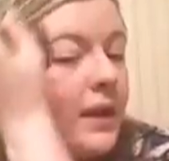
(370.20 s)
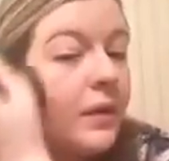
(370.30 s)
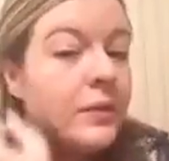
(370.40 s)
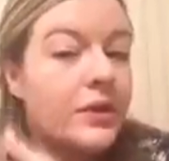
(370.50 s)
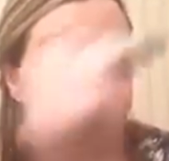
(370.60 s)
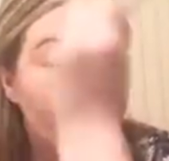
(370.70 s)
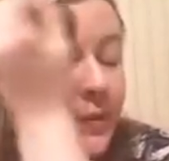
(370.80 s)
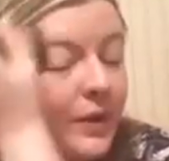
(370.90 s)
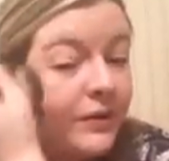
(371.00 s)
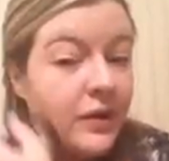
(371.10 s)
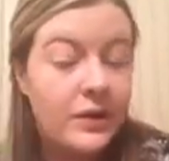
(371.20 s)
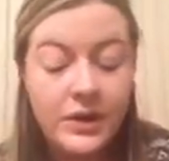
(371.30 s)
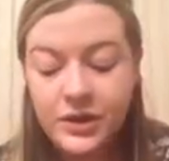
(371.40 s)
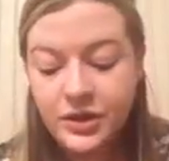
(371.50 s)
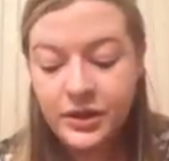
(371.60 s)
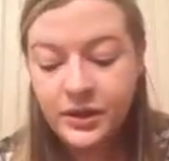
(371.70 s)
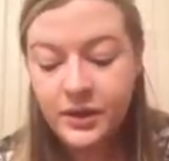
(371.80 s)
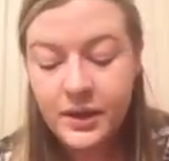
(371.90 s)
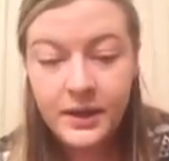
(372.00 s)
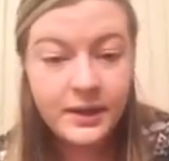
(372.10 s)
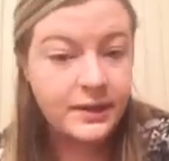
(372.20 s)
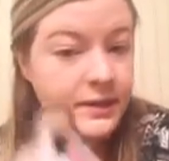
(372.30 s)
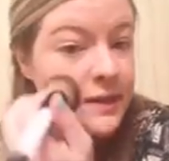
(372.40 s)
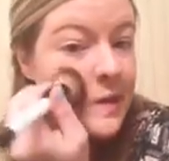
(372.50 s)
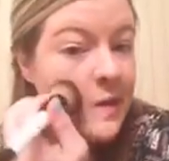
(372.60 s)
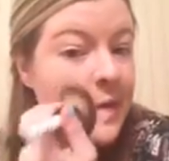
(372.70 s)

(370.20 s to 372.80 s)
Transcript: and make sure that my foundation is